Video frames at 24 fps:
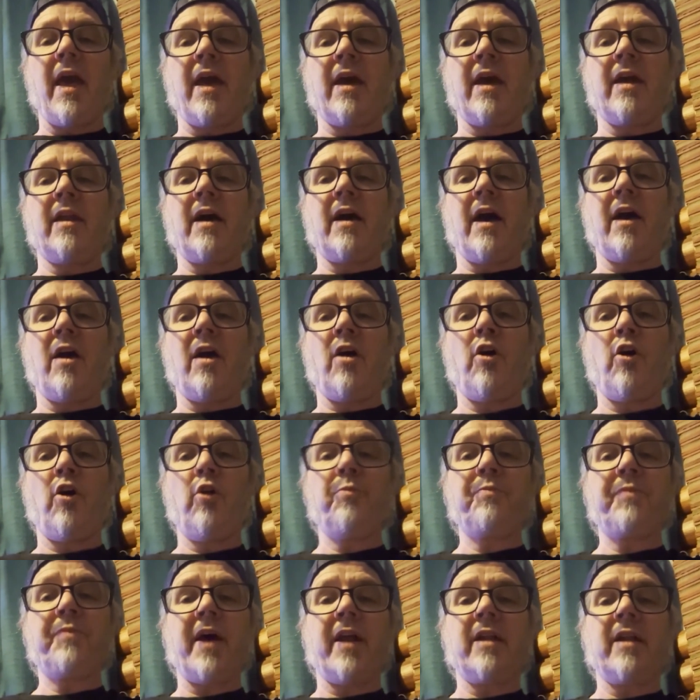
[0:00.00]
And I
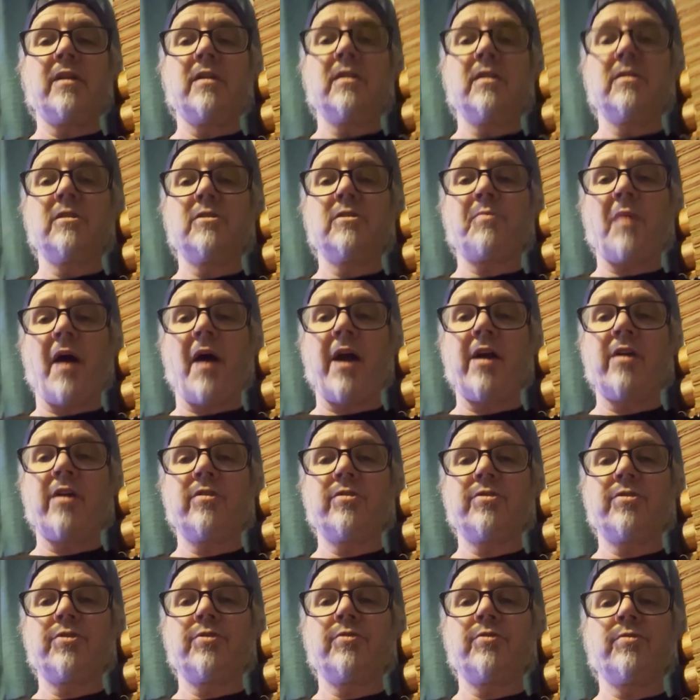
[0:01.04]
hope that it
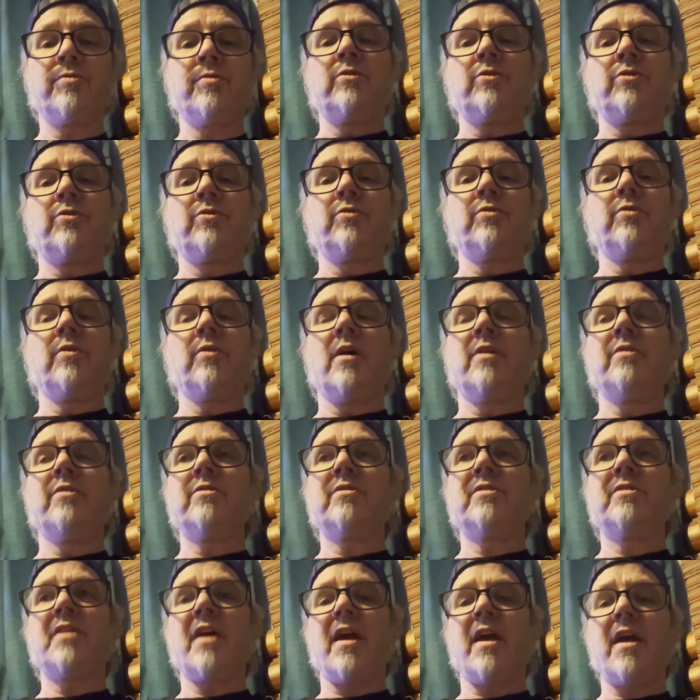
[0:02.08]
inspires you to
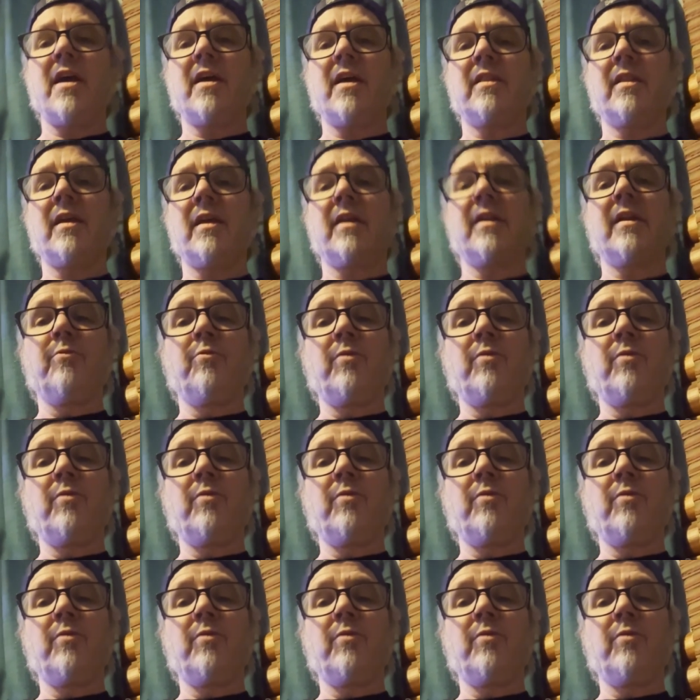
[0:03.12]
understand that